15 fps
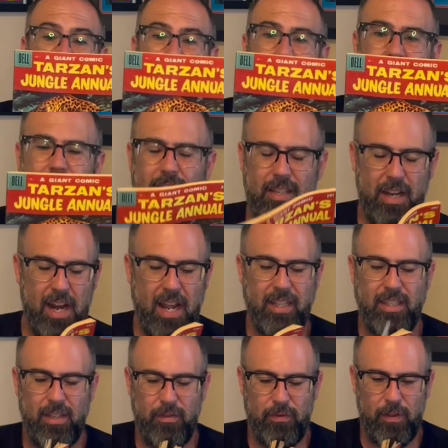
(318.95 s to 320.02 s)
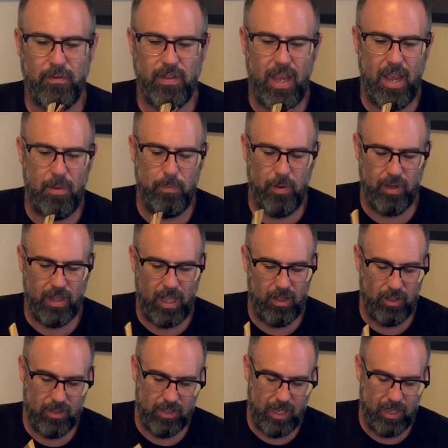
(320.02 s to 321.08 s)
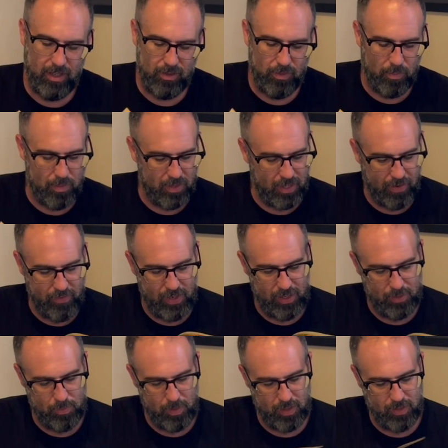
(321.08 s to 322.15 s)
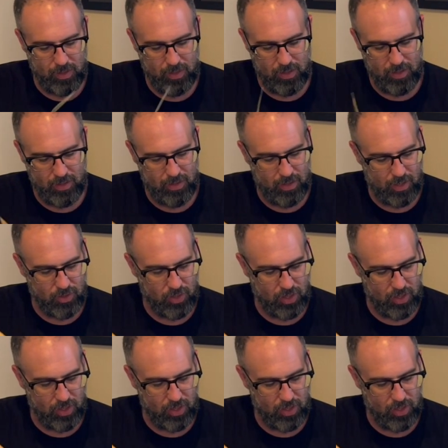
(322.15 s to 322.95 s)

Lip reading: This is a 1958 book that looks like it's from the 70s because it's in such good